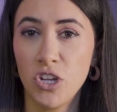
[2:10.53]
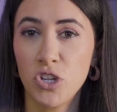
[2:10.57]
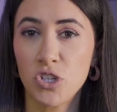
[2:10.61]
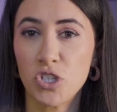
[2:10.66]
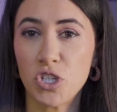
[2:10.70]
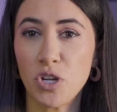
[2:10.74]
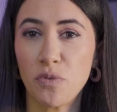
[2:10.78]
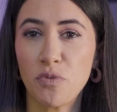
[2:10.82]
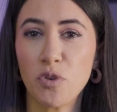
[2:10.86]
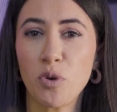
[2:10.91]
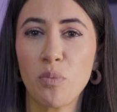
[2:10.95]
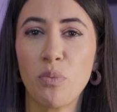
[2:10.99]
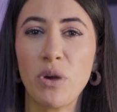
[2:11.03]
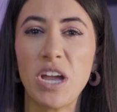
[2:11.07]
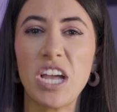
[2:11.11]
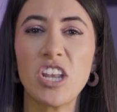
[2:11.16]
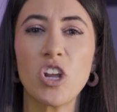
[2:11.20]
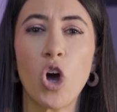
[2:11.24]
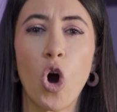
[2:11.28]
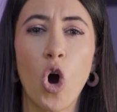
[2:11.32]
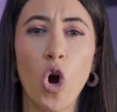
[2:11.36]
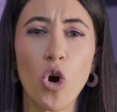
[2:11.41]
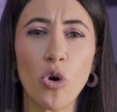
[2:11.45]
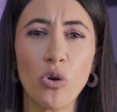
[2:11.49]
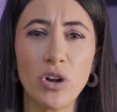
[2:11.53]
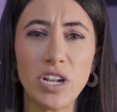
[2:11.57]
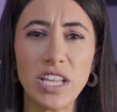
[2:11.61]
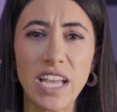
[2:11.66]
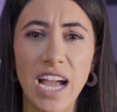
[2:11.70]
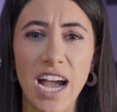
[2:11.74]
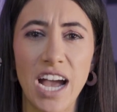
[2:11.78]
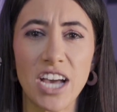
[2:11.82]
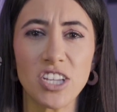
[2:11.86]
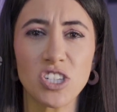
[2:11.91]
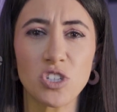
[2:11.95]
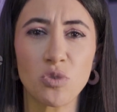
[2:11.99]
So if your brand already
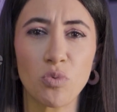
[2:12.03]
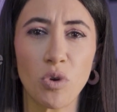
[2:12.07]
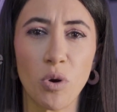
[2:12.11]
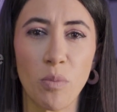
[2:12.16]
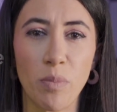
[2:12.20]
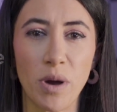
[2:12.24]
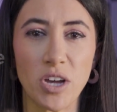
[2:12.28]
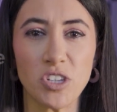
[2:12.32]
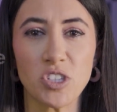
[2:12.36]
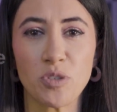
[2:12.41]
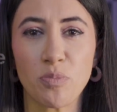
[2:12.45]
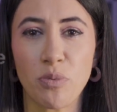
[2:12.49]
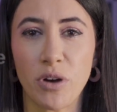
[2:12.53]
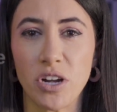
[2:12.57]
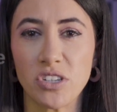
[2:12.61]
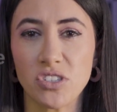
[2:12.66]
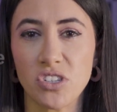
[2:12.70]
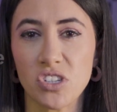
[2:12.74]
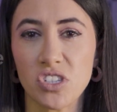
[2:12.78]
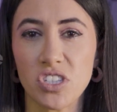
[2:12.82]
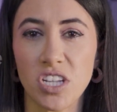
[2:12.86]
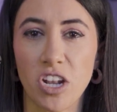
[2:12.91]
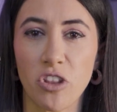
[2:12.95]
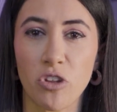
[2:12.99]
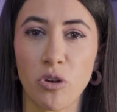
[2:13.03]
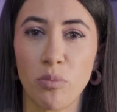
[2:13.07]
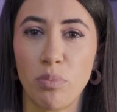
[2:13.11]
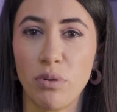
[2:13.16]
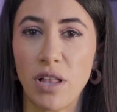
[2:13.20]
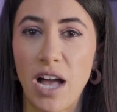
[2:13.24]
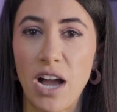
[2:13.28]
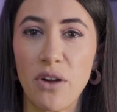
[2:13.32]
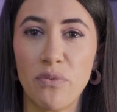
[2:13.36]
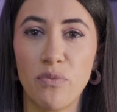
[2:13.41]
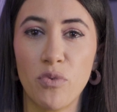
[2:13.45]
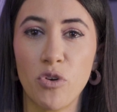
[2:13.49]
has a robust presence on other
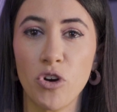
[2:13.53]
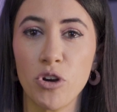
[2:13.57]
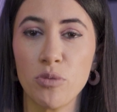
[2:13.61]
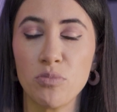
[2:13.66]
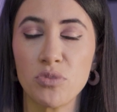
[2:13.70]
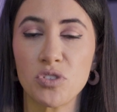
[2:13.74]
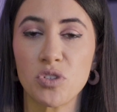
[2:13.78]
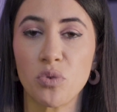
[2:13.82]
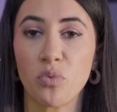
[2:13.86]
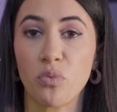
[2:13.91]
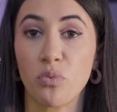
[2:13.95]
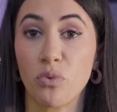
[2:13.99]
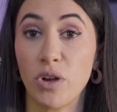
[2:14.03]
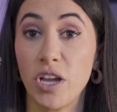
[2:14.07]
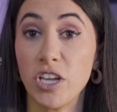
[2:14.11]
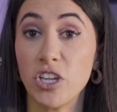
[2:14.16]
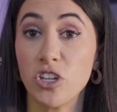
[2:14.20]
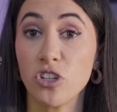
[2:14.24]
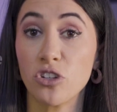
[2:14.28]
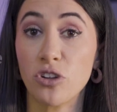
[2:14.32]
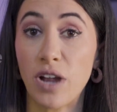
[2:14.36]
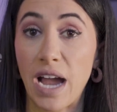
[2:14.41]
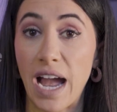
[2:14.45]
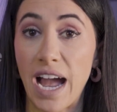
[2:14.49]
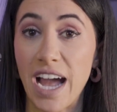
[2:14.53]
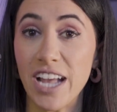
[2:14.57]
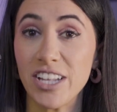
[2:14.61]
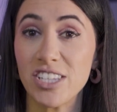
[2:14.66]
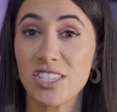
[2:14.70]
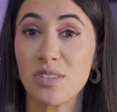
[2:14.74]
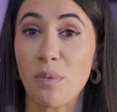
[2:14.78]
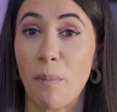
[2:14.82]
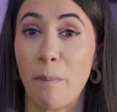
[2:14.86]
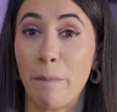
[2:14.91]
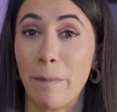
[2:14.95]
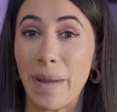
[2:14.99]
platforms, regular
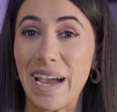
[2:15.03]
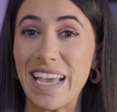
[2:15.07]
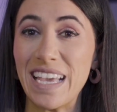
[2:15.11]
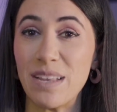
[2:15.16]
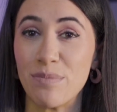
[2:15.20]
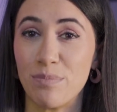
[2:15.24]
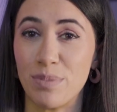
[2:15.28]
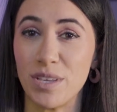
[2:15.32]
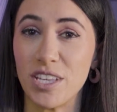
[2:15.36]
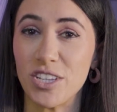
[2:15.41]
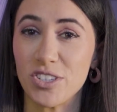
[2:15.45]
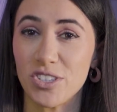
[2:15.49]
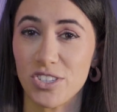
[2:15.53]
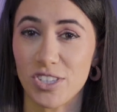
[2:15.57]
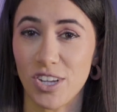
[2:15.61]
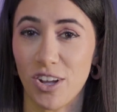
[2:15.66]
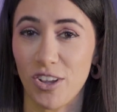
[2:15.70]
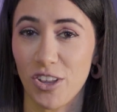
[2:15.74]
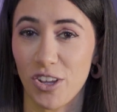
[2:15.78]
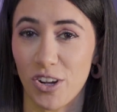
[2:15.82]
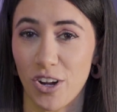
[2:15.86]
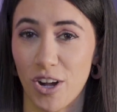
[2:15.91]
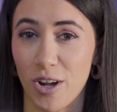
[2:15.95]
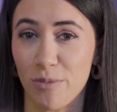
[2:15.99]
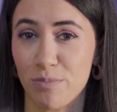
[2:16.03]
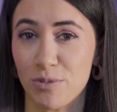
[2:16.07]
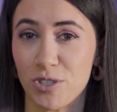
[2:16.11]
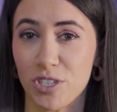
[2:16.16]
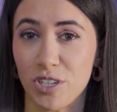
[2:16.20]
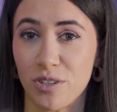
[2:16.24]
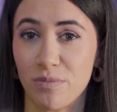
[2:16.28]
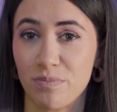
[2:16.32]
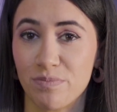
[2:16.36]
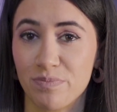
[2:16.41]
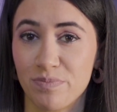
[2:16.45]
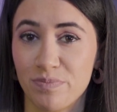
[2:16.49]
ads might be a solid
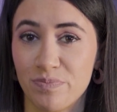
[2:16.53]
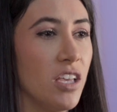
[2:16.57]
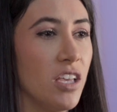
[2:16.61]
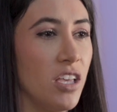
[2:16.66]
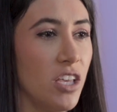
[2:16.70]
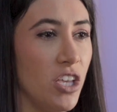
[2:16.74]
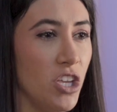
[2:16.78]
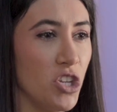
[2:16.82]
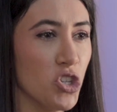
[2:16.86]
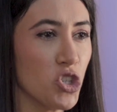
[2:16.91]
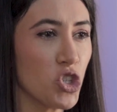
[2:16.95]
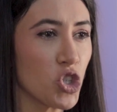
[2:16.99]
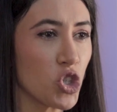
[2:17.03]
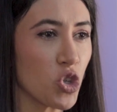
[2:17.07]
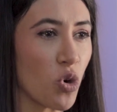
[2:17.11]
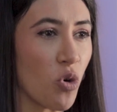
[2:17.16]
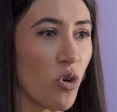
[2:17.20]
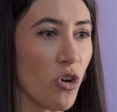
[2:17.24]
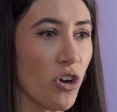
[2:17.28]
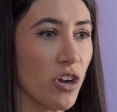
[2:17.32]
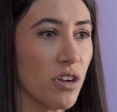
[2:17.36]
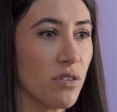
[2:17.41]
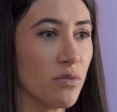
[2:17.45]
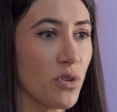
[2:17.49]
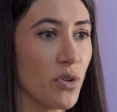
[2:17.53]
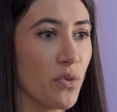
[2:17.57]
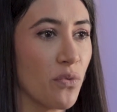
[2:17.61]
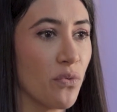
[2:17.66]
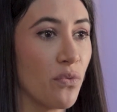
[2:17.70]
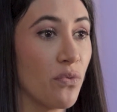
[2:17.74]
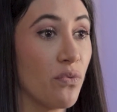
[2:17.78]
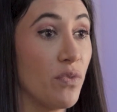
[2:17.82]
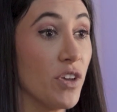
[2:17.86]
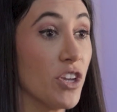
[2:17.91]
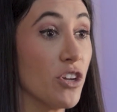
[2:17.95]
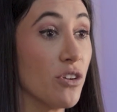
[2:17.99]
option. In short,
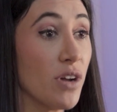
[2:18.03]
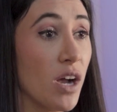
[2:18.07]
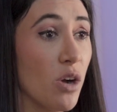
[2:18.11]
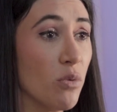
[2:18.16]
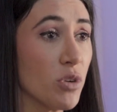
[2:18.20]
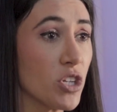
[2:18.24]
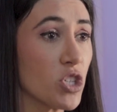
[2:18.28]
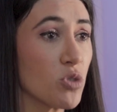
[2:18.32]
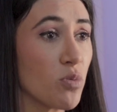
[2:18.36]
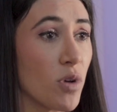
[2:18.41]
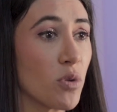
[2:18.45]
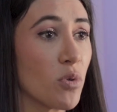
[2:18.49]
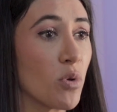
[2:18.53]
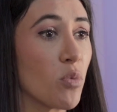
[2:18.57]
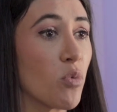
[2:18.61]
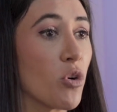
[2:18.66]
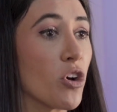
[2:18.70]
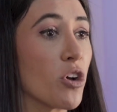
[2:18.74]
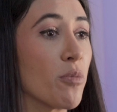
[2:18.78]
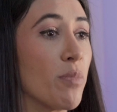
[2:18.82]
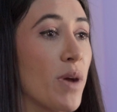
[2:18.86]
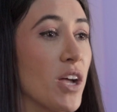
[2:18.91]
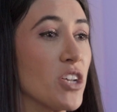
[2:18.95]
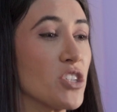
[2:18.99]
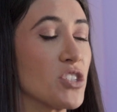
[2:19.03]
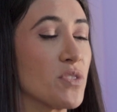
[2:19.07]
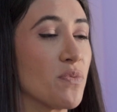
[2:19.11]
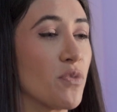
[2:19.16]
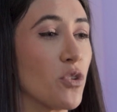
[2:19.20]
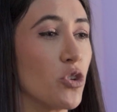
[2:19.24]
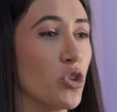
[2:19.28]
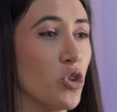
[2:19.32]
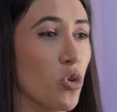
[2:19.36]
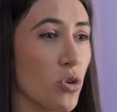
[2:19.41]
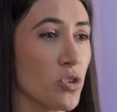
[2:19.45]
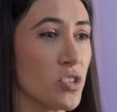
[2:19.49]
figure out which one would work best for
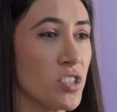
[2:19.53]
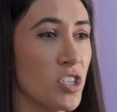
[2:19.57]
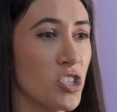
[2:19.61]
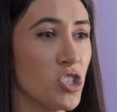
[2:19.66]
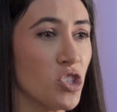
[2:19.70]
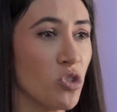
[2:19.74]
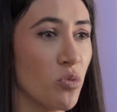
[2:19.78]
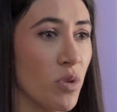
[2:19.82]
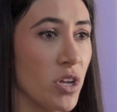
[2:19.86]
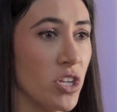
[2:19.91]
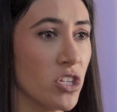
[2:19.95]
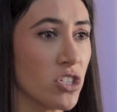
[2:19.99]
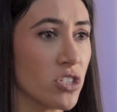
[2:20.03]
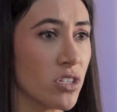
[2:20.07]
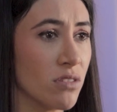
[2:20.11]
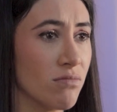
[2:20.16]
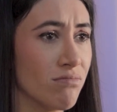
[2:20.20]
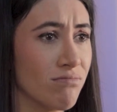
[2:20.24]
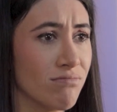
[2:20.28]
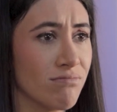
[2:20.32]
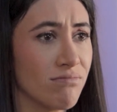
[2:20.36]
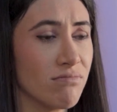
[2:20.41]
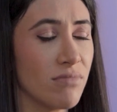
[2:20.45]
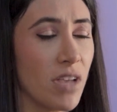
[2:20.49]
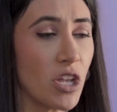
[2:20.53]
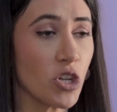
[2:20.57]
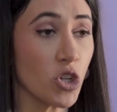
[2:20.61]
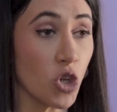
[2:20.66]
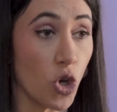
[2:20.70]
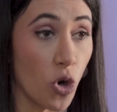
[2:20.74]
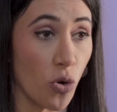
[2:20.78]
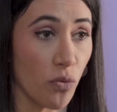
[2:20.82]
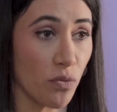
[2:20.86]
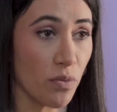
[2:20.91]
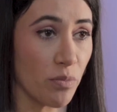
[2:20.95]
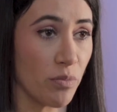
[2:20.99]
your situation and
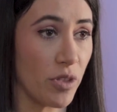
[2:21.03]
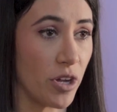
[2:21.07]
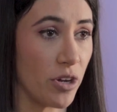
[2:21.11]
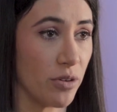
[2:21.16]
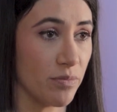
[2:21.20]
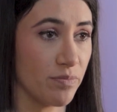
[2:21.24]
go from there.